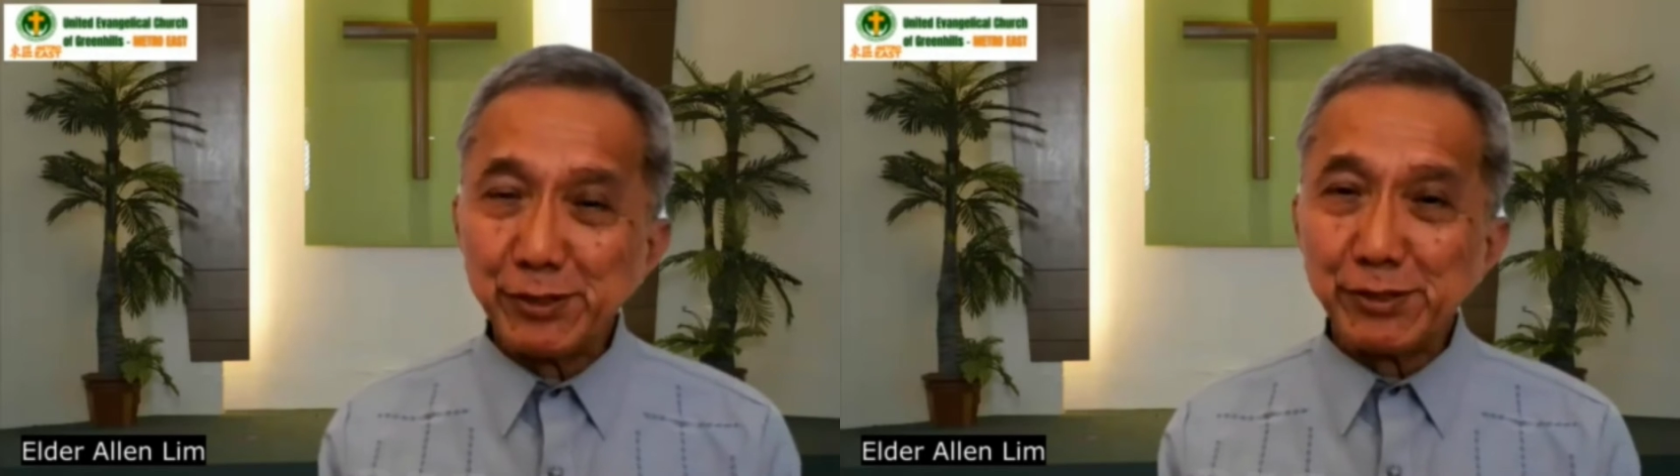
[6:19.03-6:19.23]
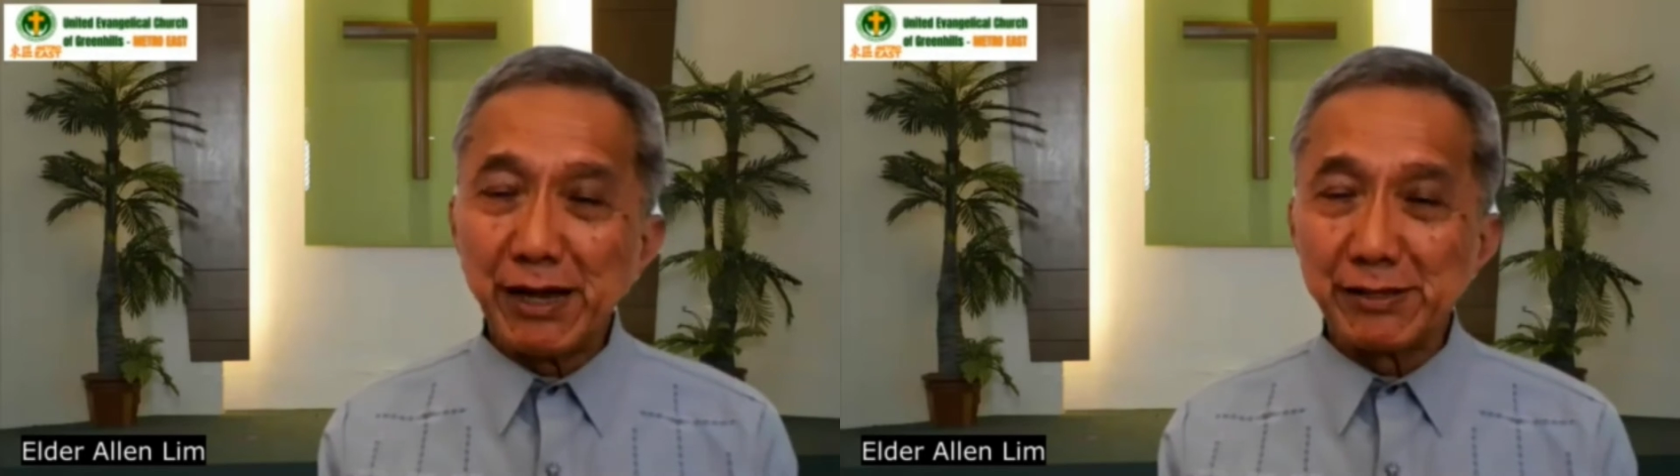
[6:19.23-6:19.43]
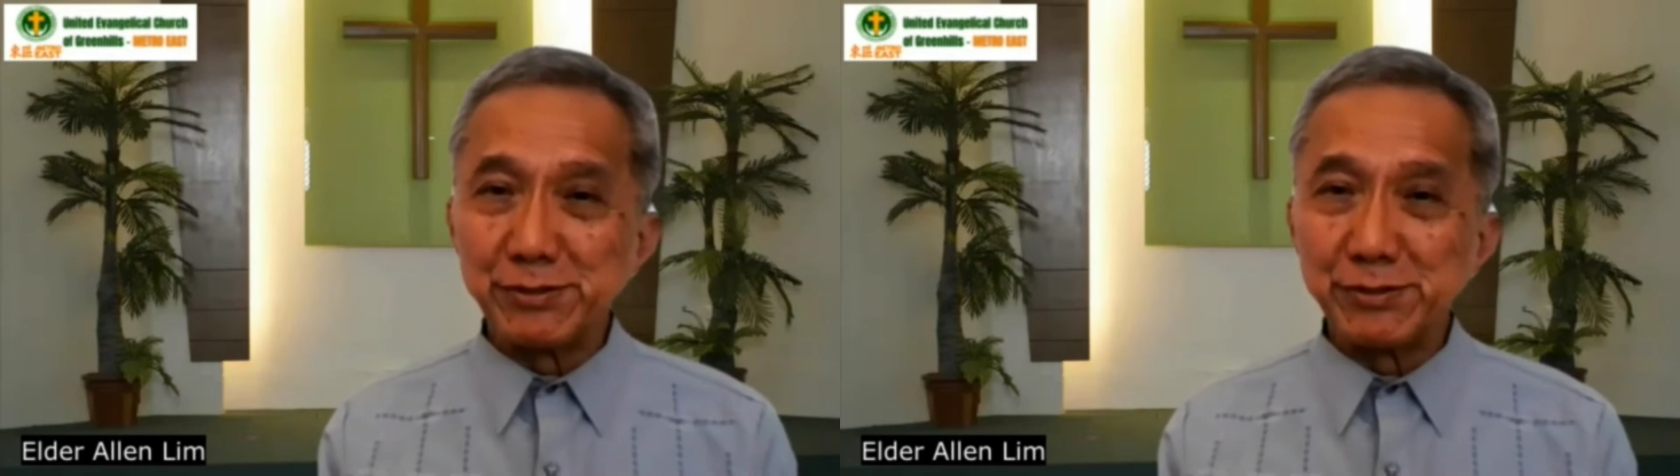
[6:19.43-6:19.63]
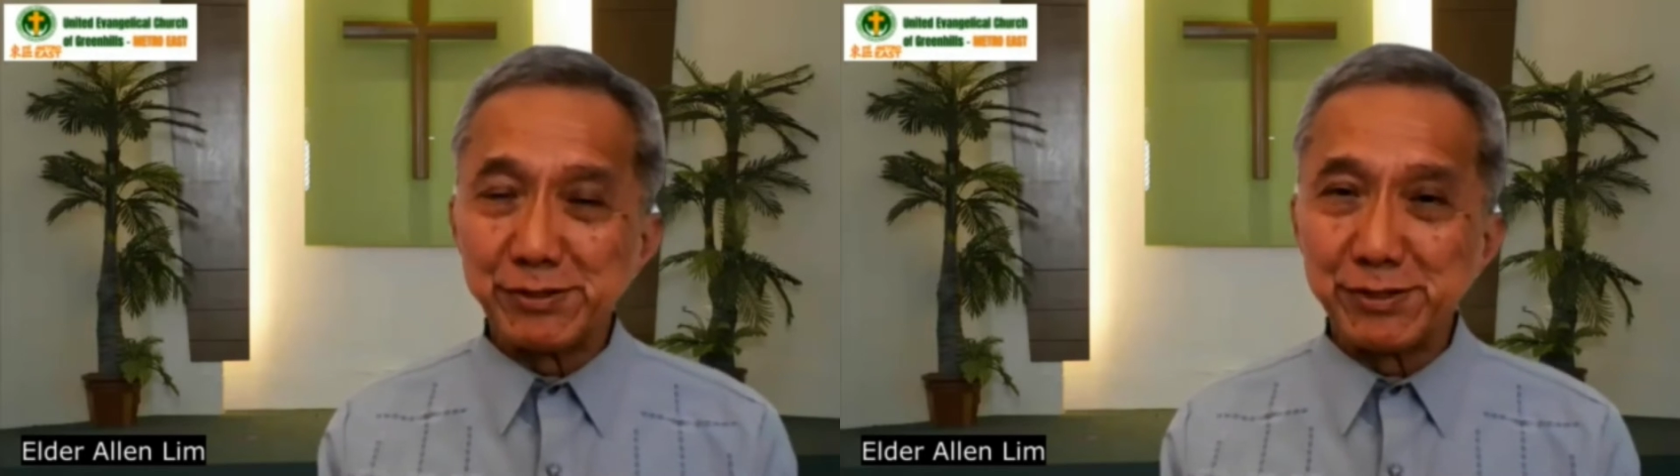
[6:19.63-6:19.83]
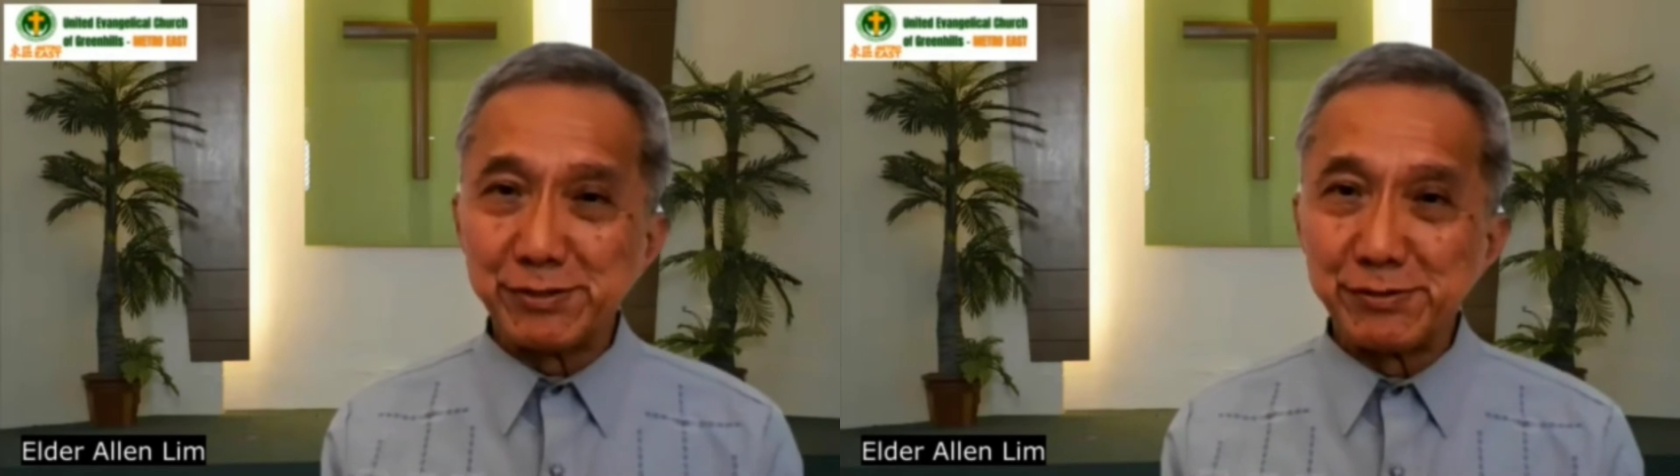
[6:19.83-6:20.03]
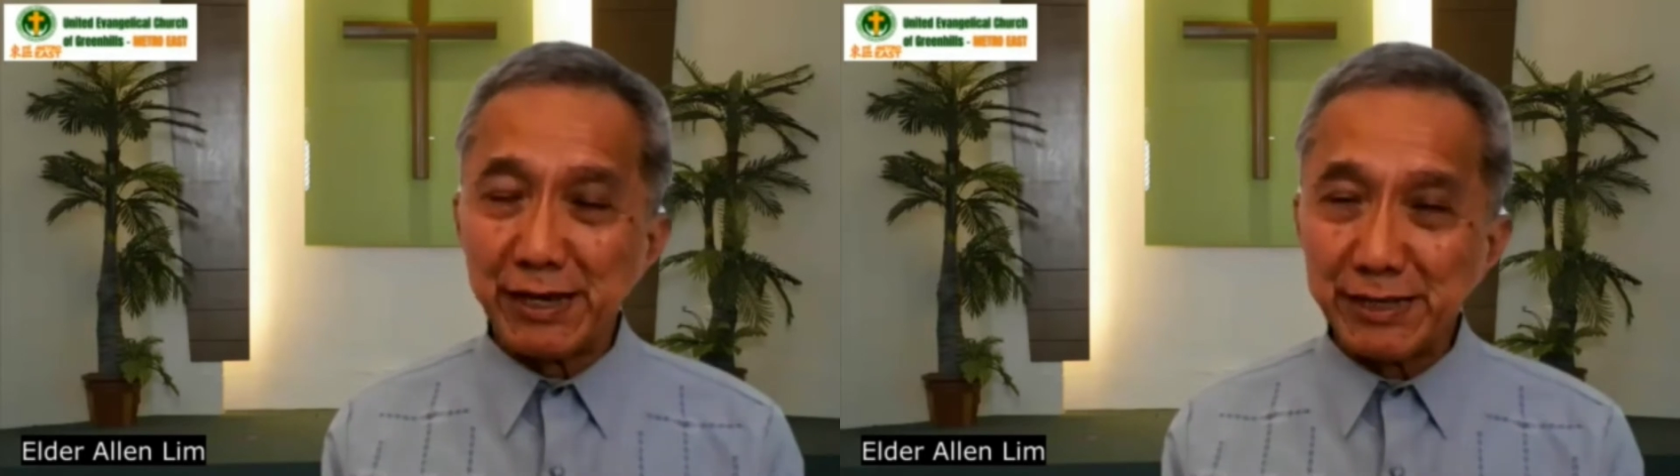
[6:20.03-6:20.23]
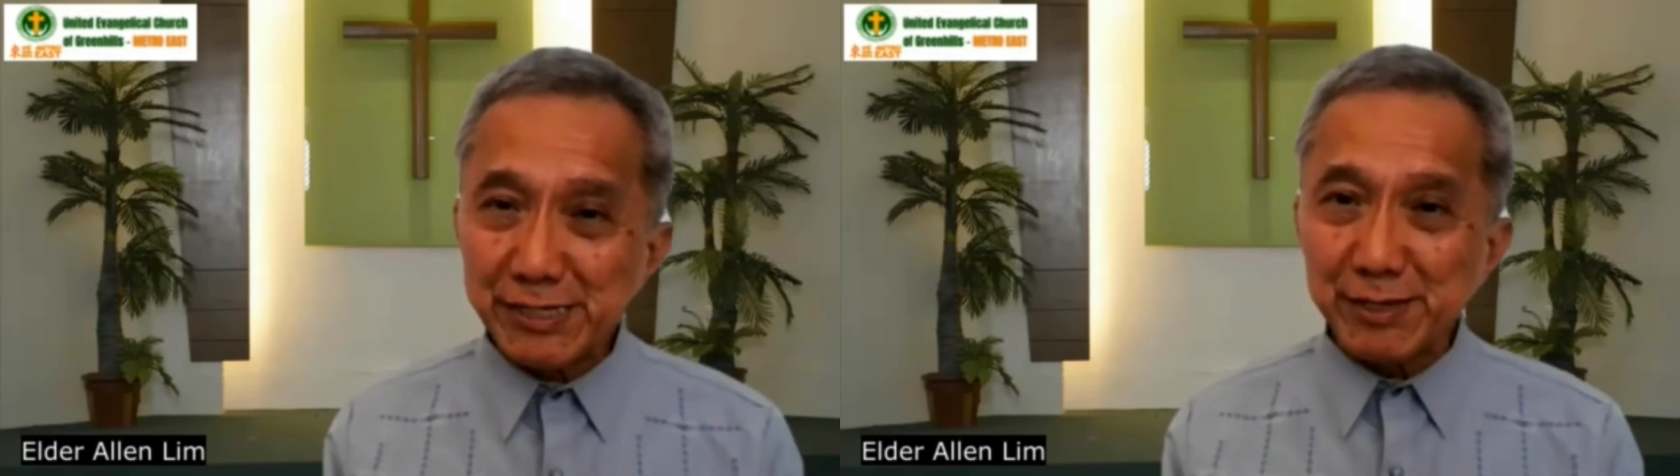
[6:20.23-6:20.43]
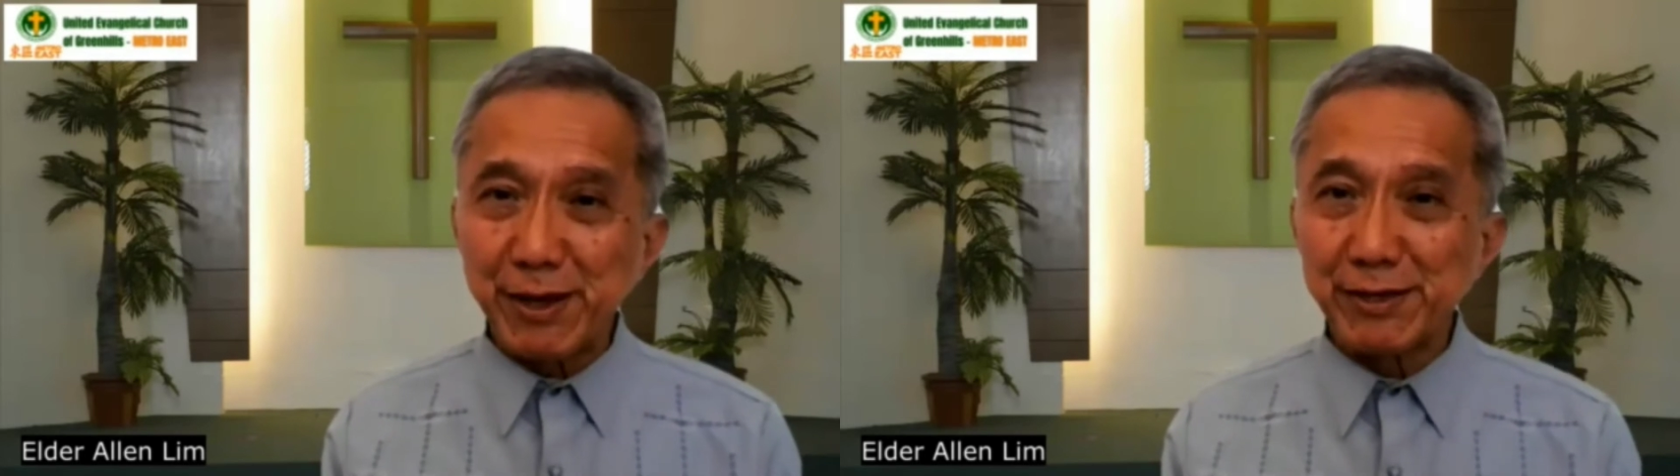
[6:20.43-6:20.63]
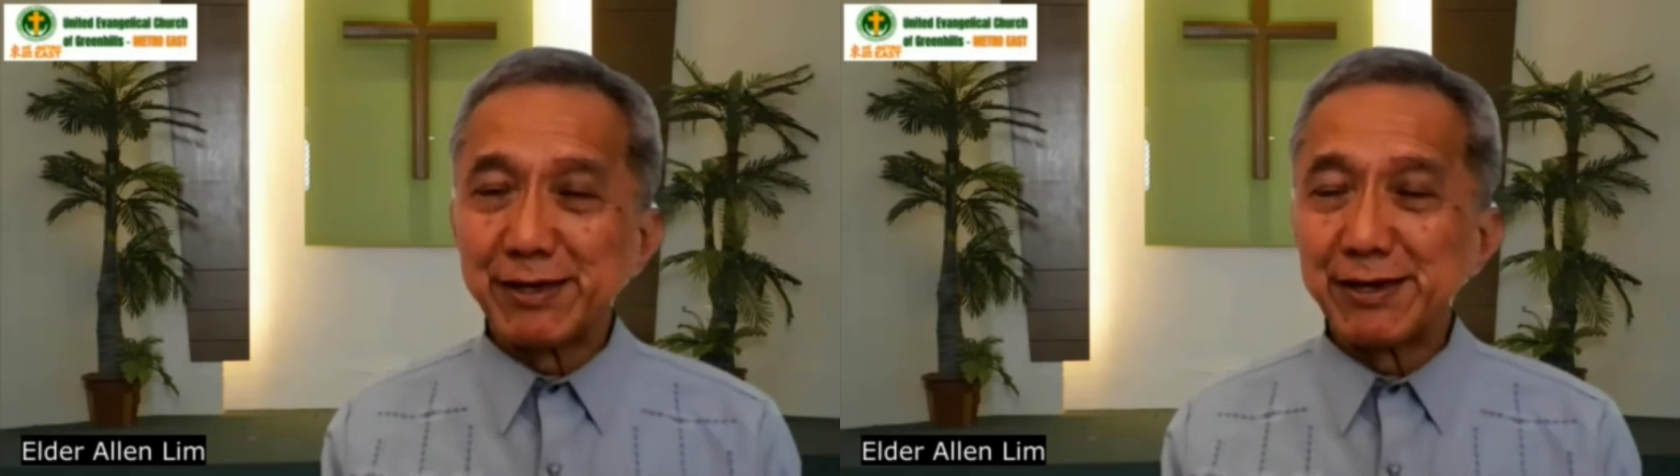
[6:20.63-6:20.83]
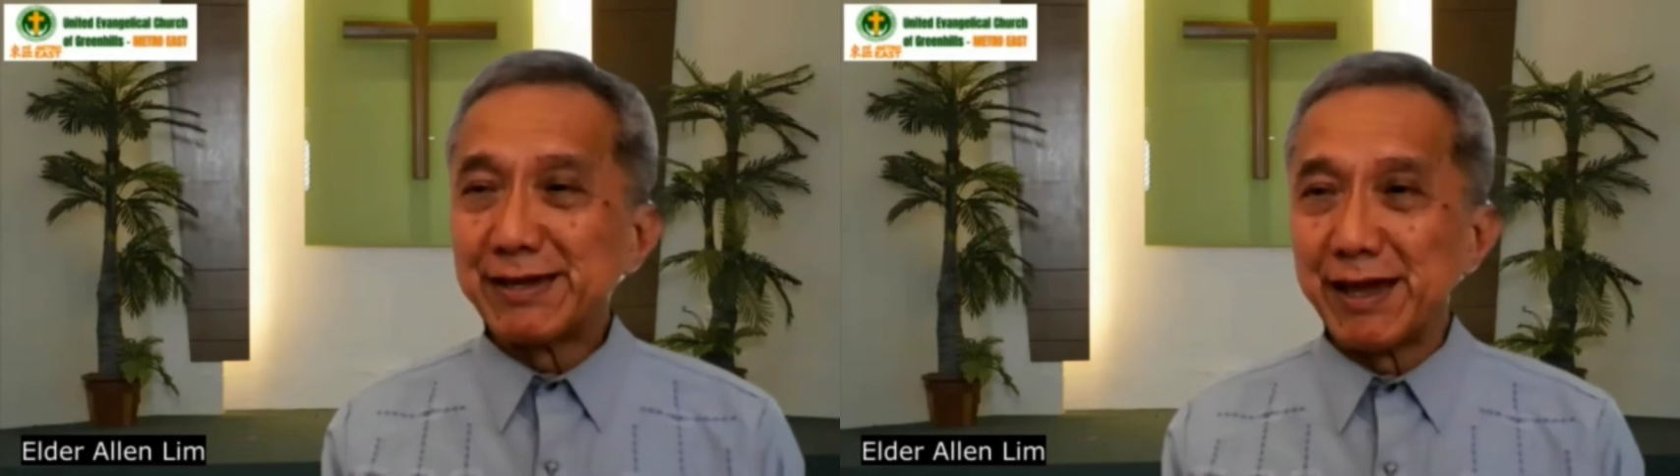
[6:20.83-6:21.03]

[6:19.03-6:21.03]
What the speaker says: Elizabeth